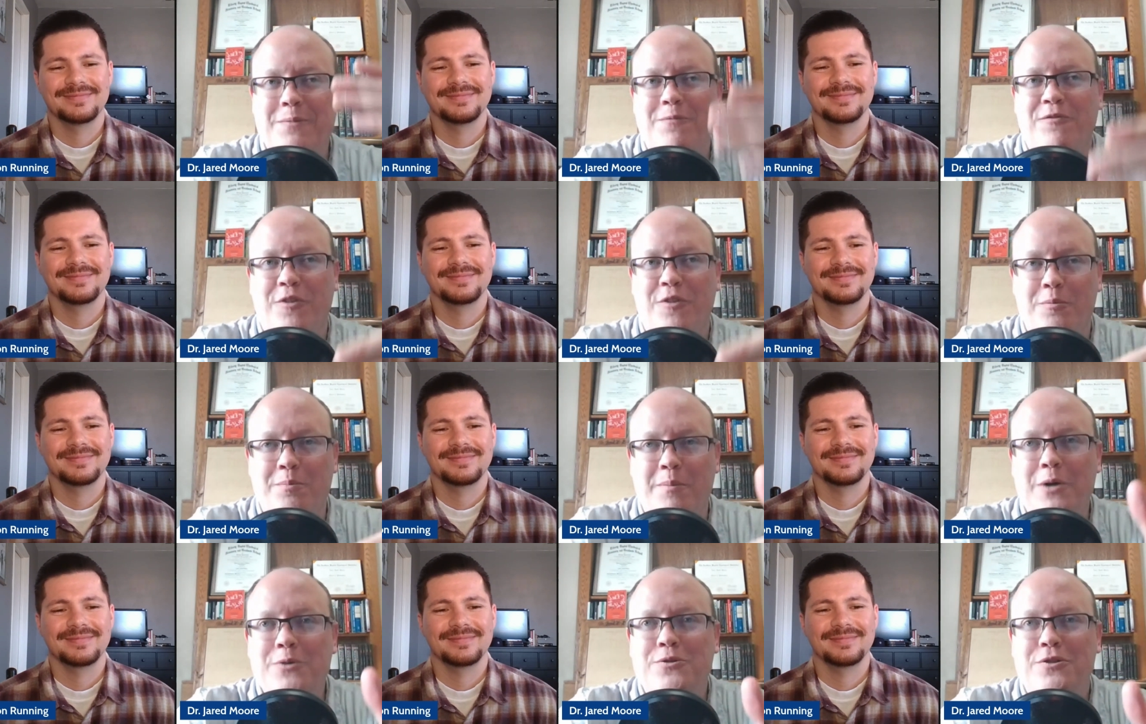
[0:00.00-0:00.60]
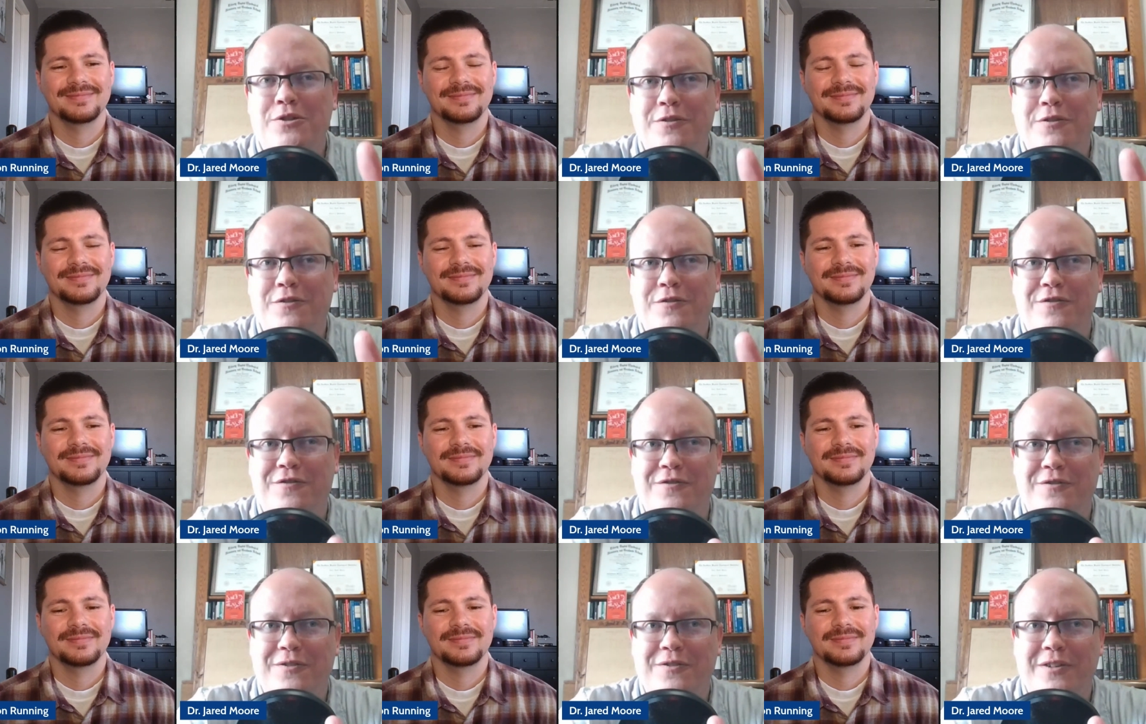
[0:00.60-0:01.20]
Speaker 1: for most of
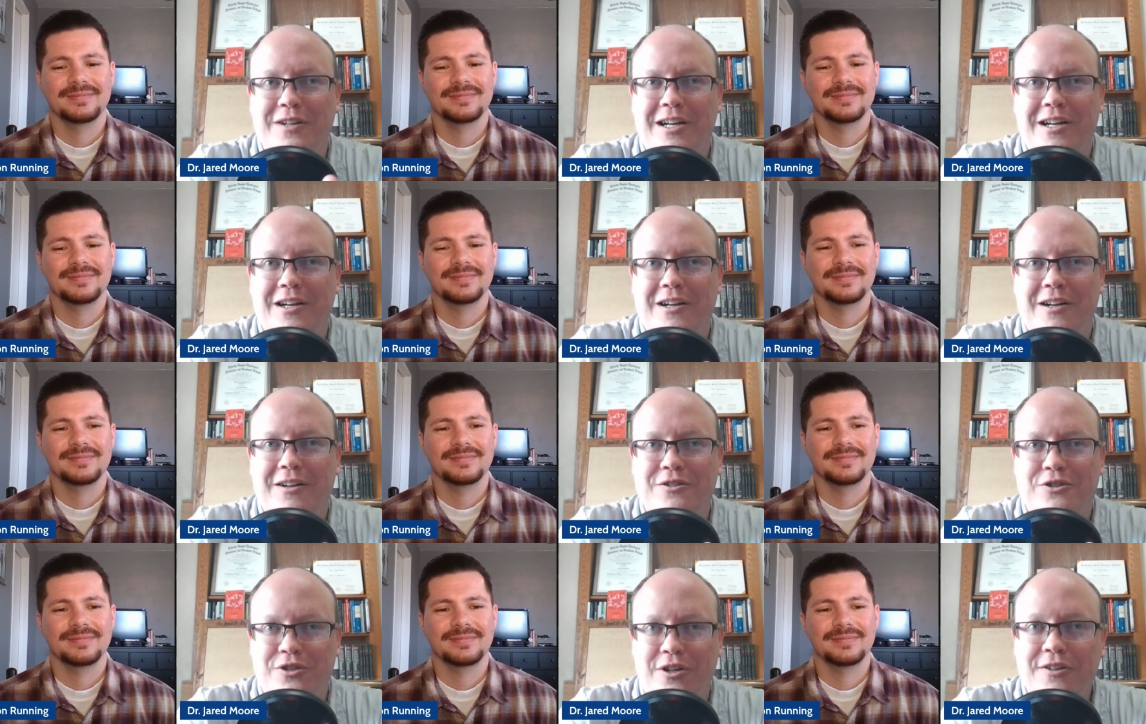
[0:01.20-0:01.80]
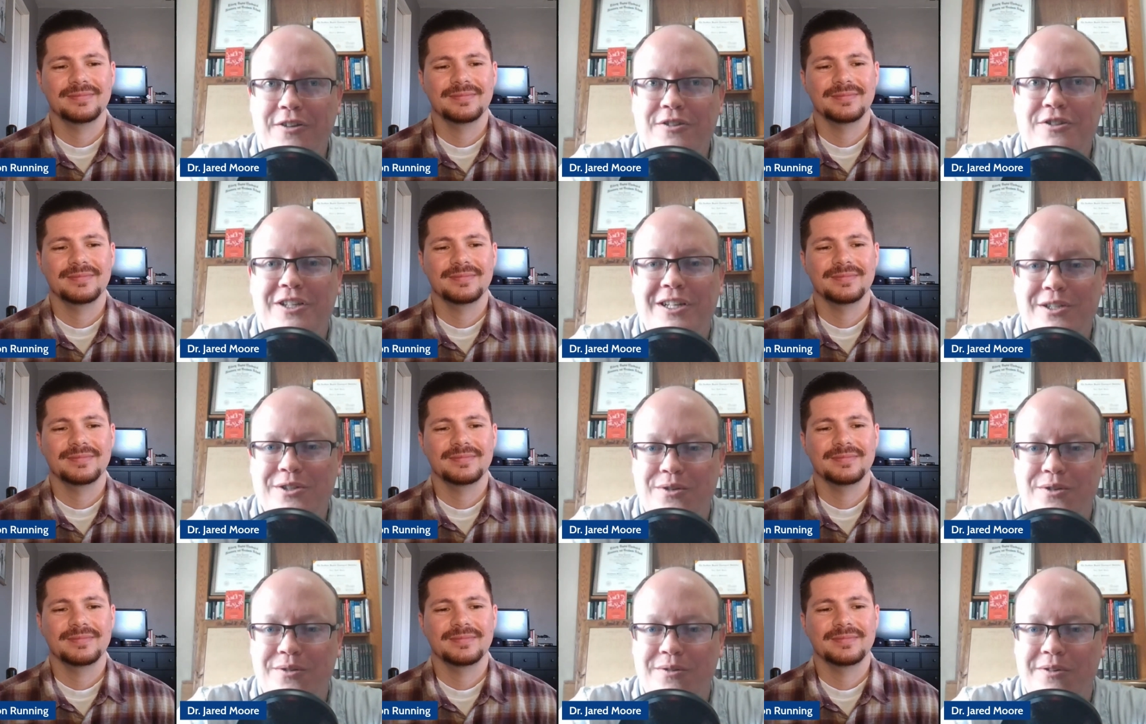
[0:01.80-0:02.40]
uh, church
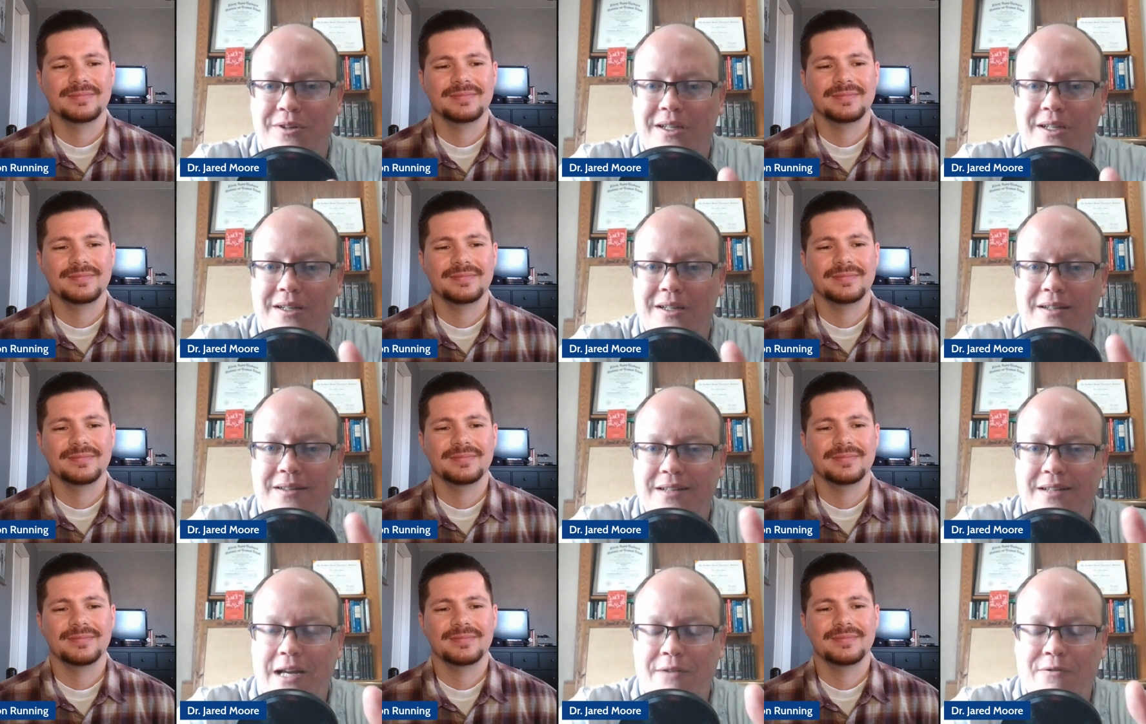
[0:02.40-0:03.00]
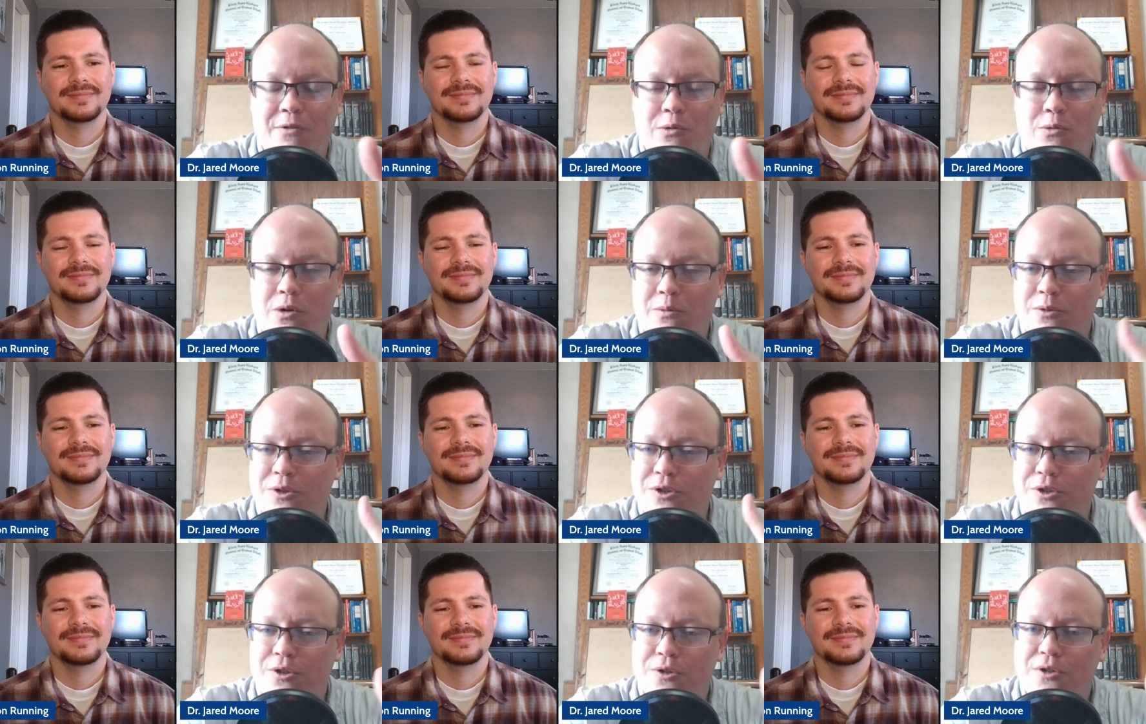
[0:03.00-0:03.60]
history, everyone
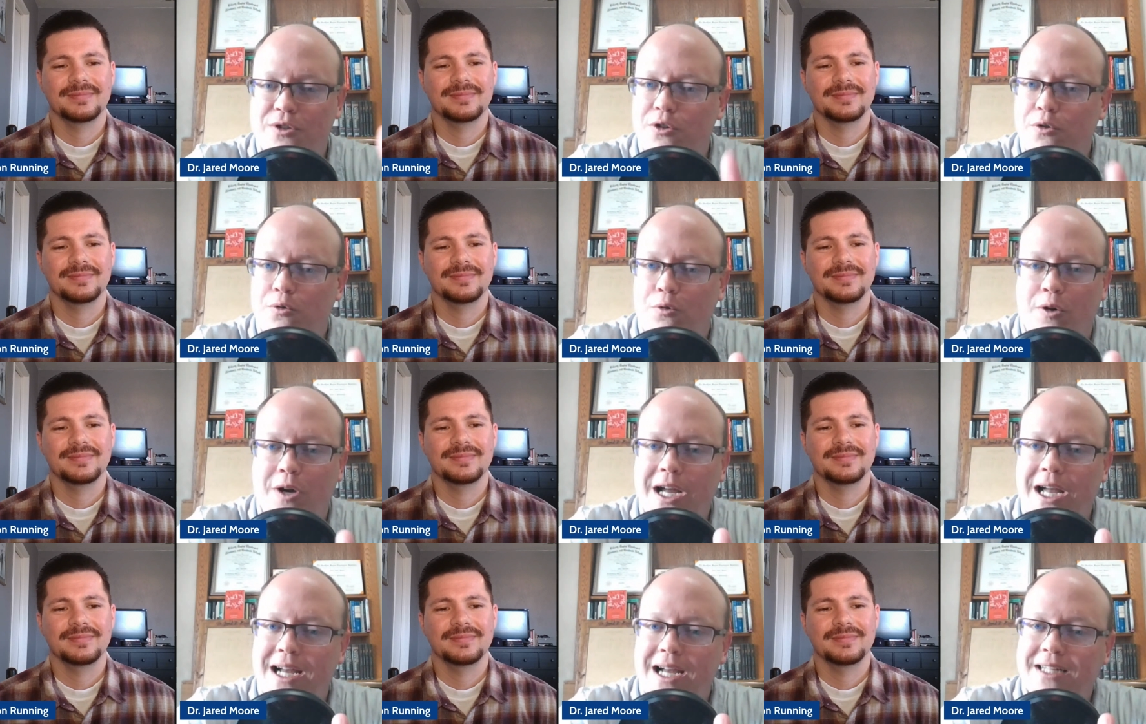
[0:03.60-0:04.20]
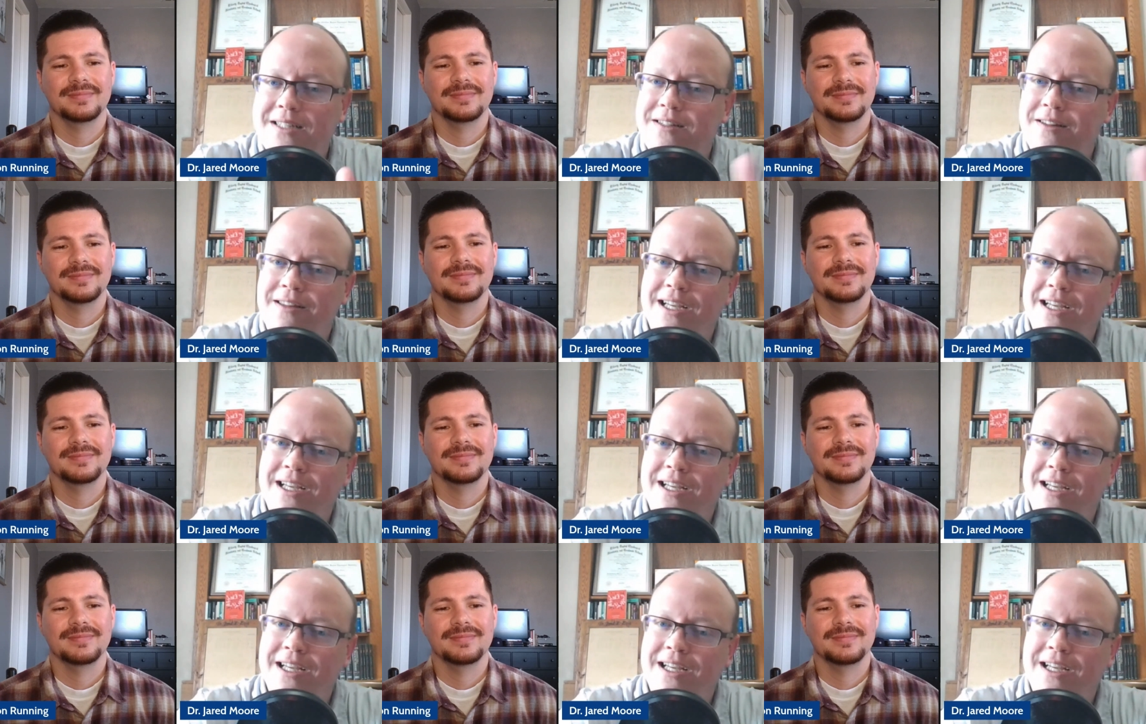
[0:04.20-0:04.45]
was just direct.